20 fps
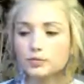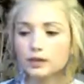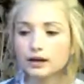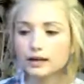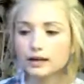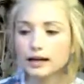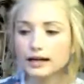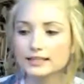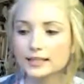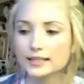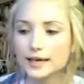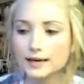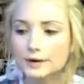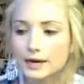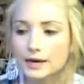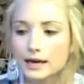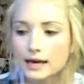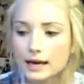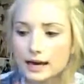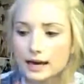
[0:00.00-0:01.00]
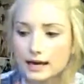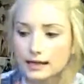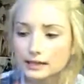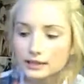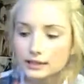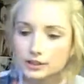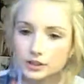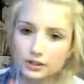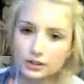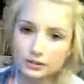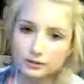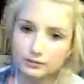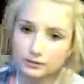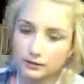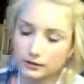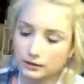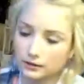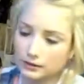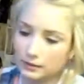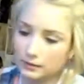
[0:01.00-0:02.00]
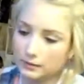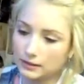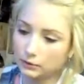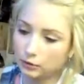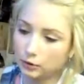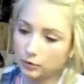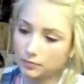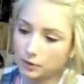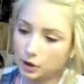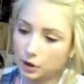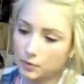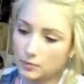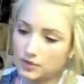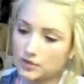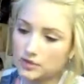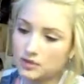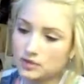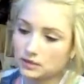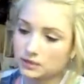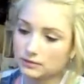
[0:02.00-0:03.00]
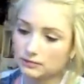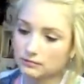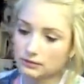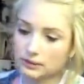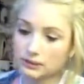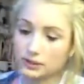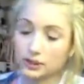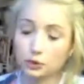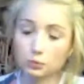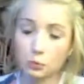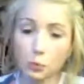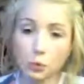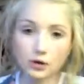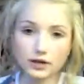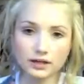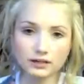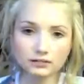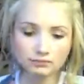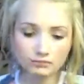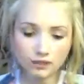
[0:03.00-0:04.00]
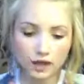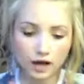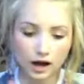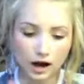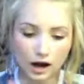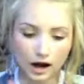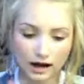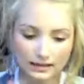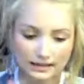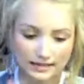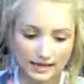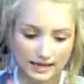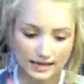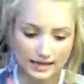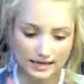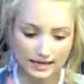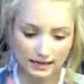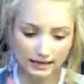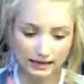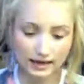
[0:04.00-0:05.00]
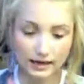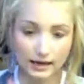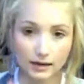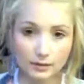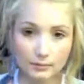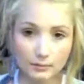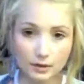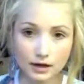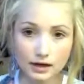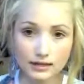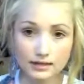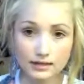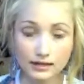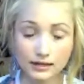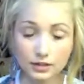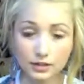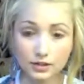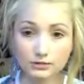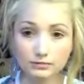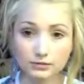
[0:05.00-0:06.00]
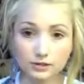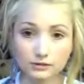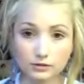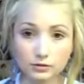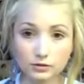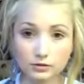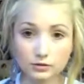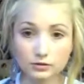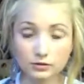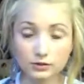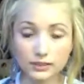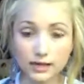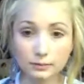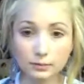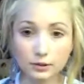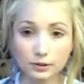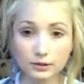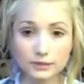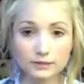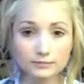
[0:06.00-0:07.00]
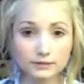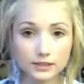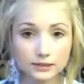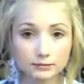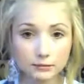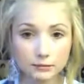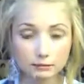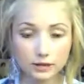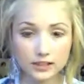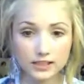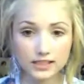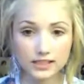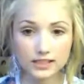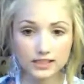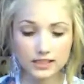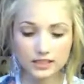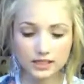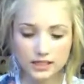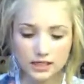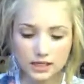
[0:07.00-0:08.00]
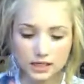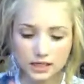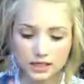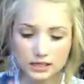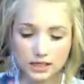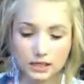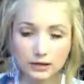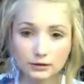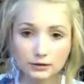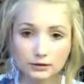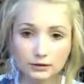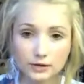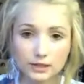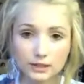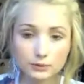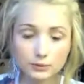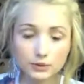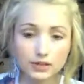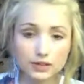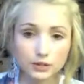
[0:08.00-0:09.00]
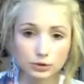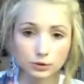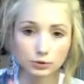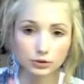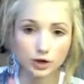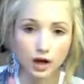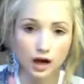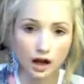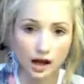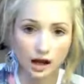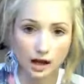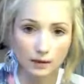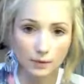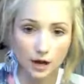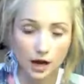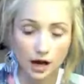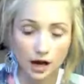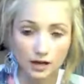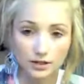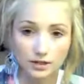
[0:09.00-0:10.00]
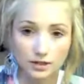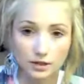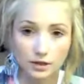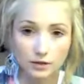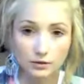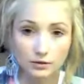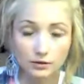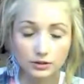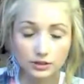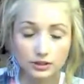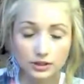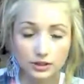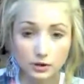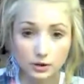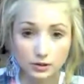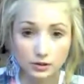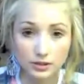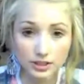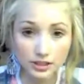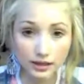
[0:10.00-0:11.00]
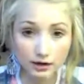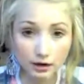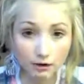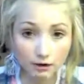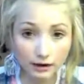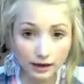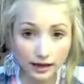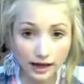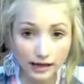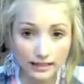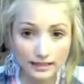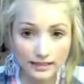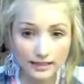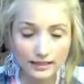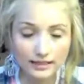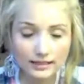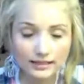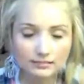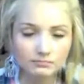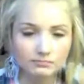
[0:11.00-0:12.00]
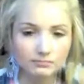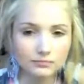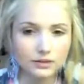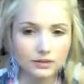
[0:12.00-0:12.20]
Okay, so in each of them little compartments each morning, I take a selection of different tablets for different reasons. So the first one is called ursodeoxychloric acid,